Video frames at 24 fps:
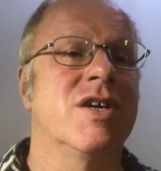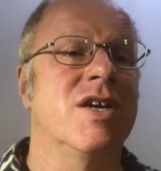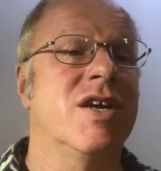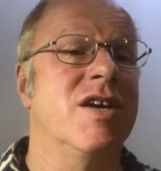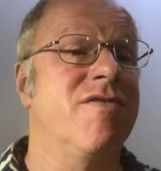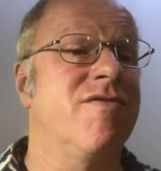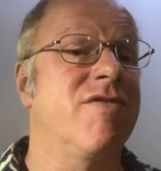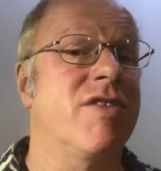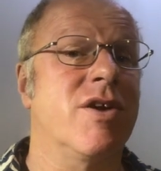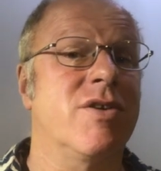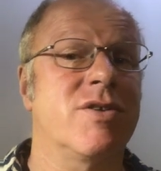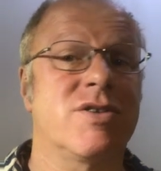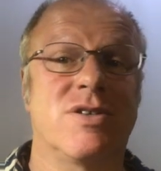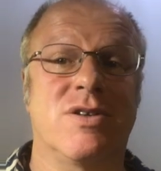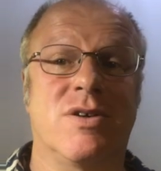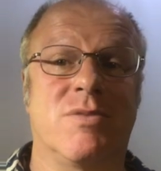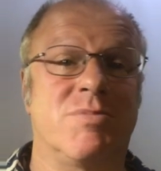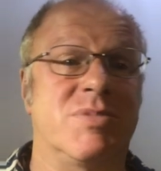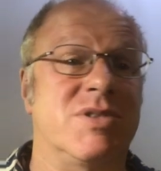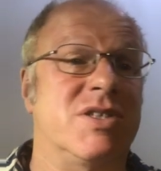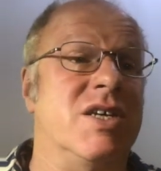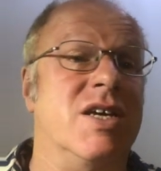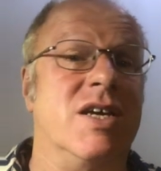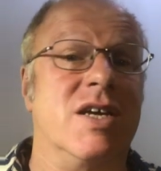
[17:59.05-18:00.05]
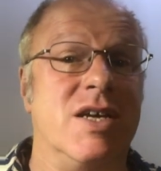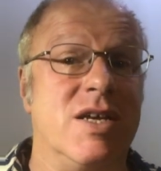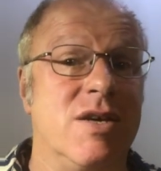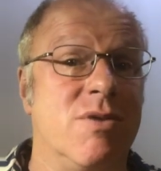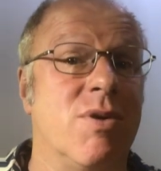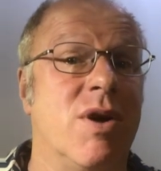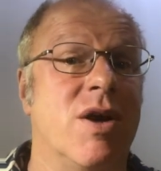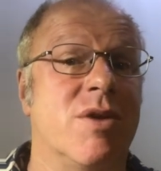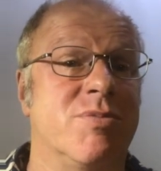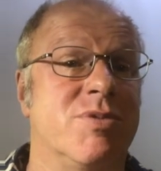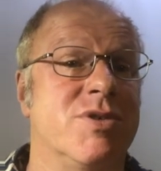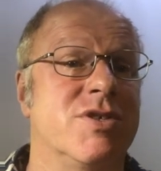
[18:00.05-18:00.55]
even though it's not particularly
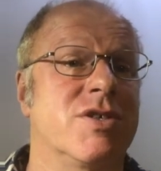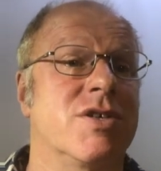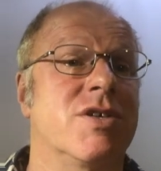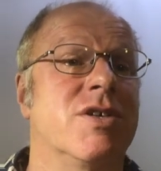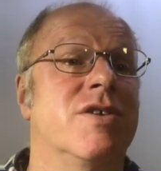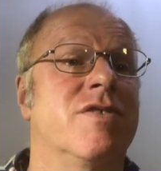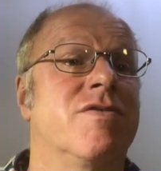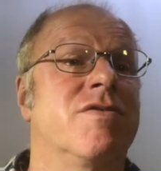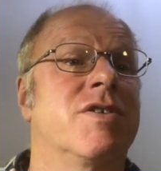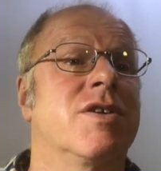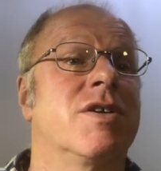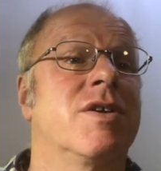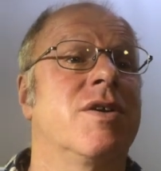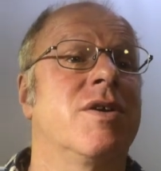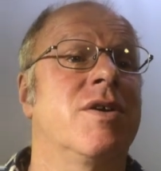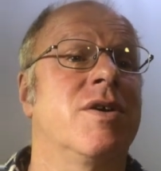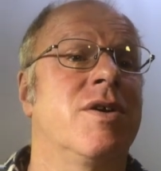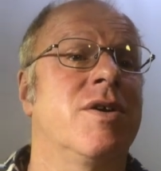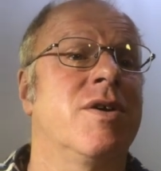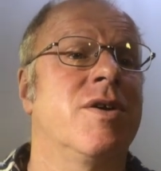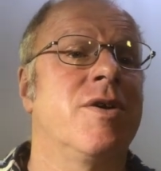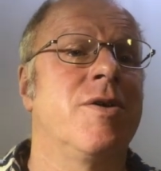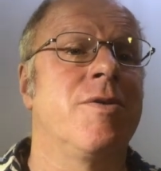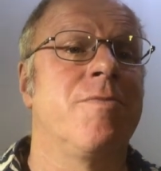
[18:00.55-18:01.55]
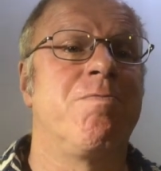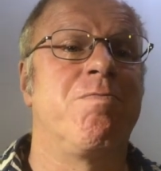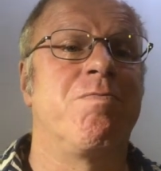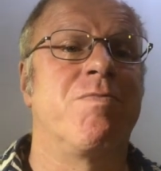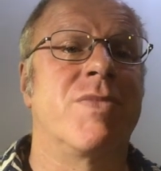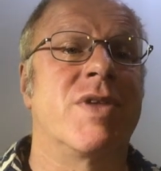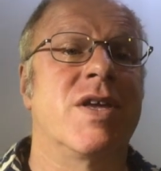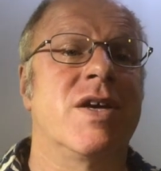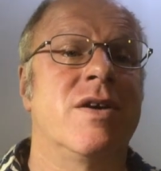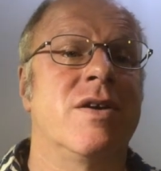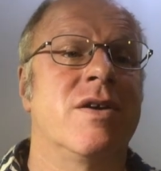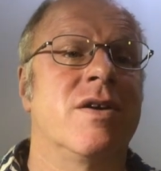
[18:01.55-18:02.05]
well preserved.
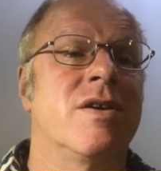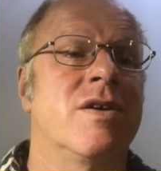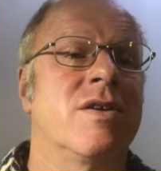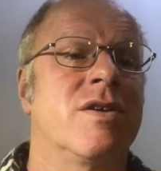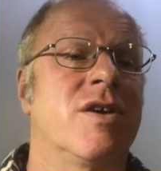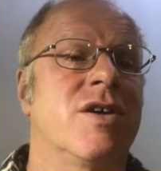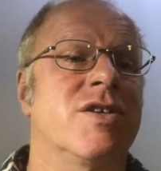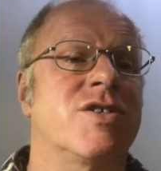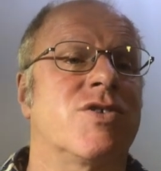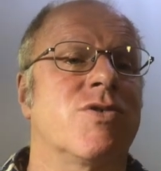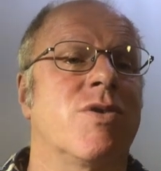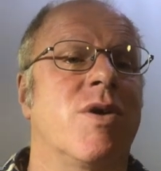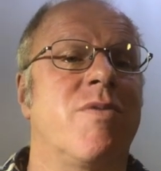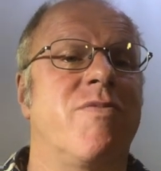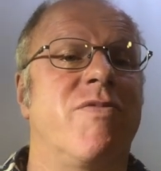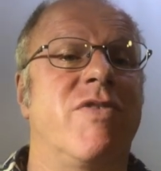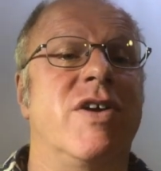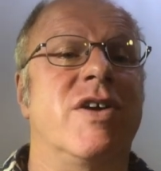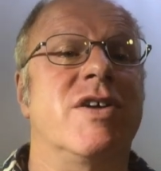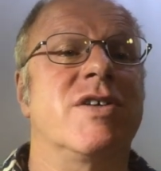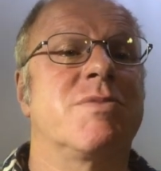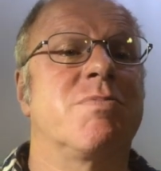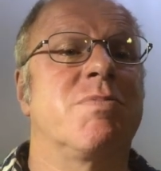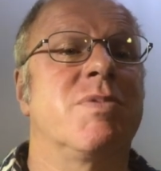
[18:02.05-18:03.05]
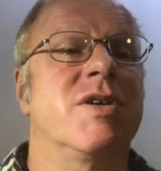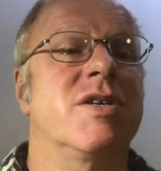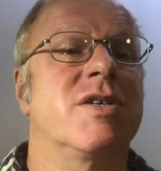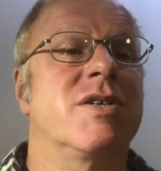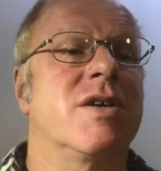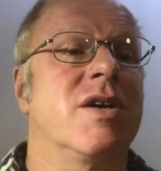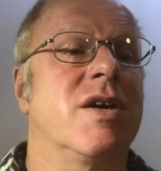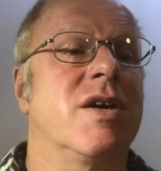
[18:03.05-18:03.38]
Not so obvious, but